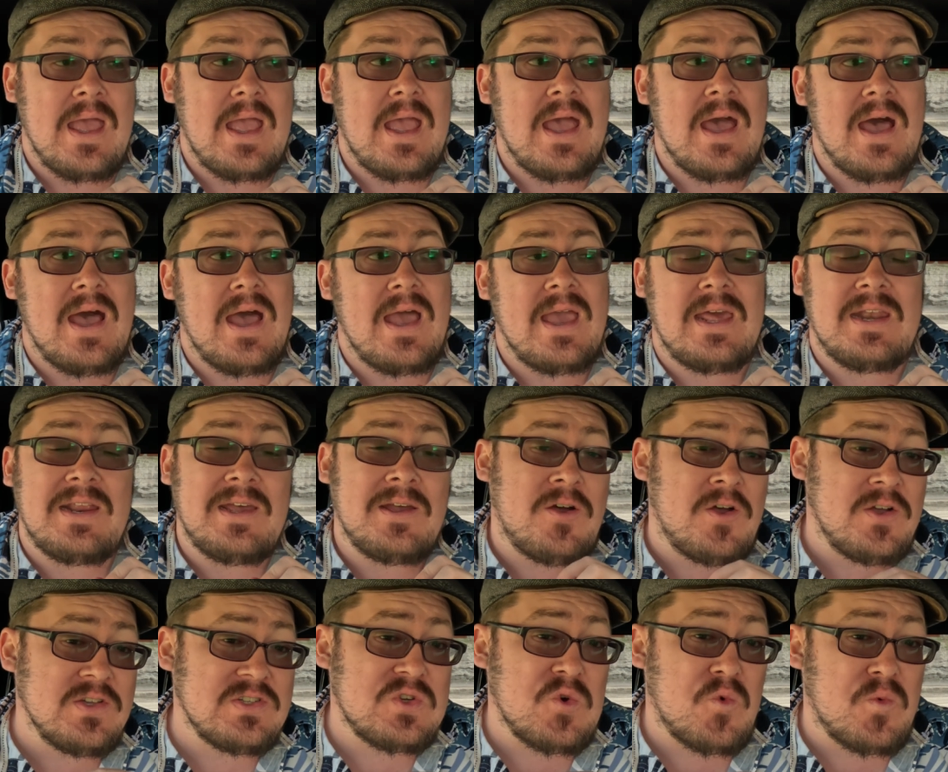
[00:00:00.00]
And I
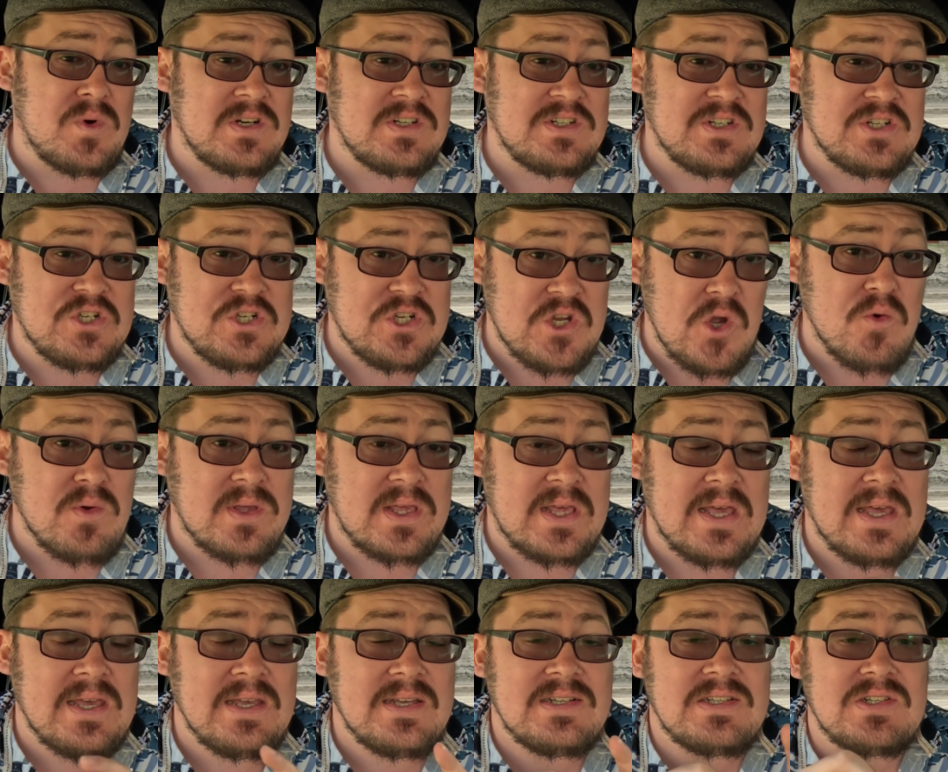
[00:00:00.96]
also wanted to
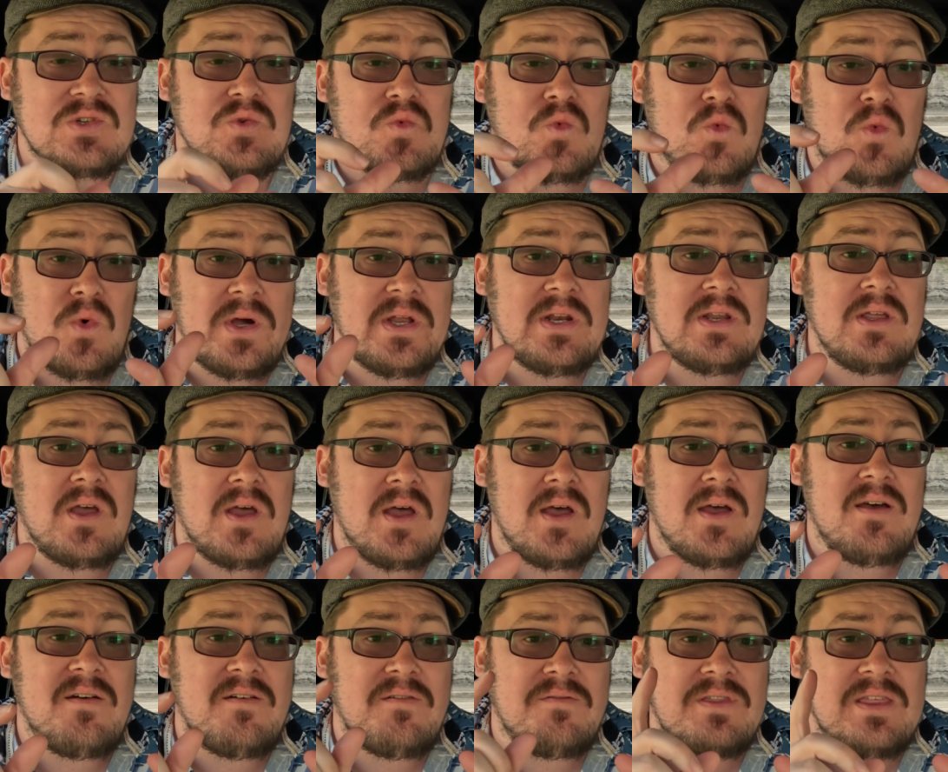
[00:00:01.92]
showcase one
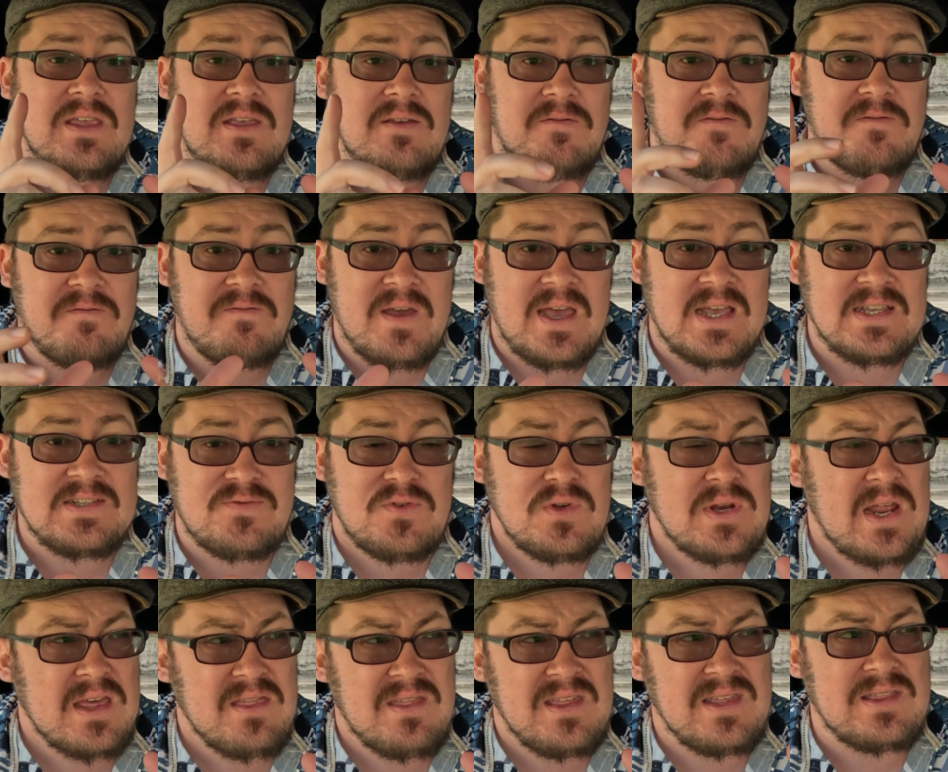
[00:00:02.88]
of the fast
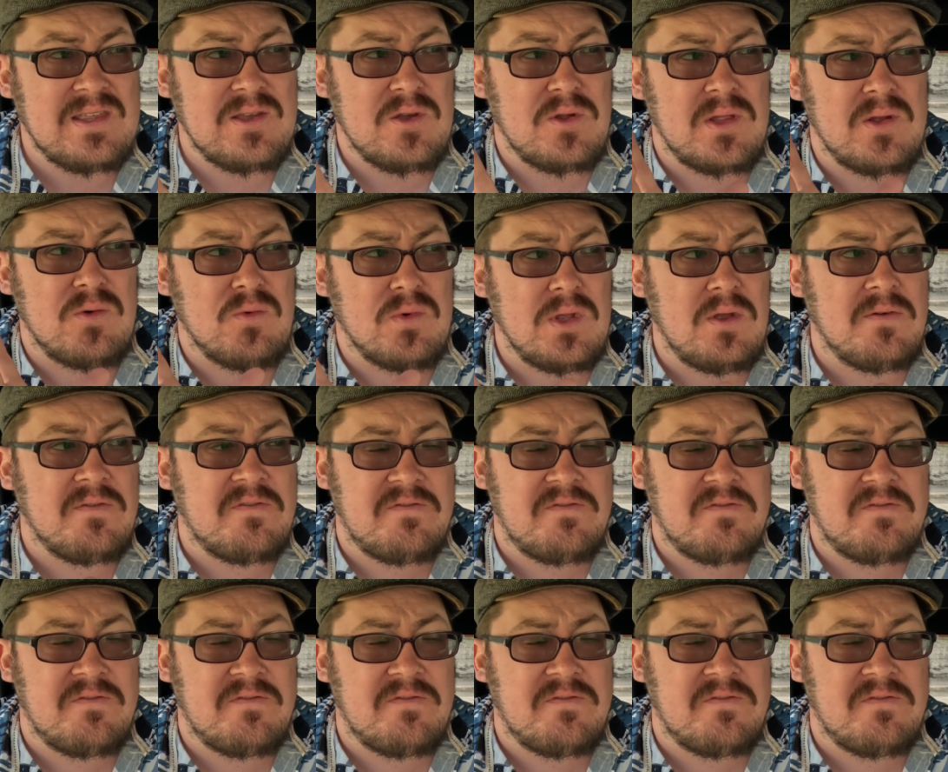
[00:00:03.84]
food, I think the only real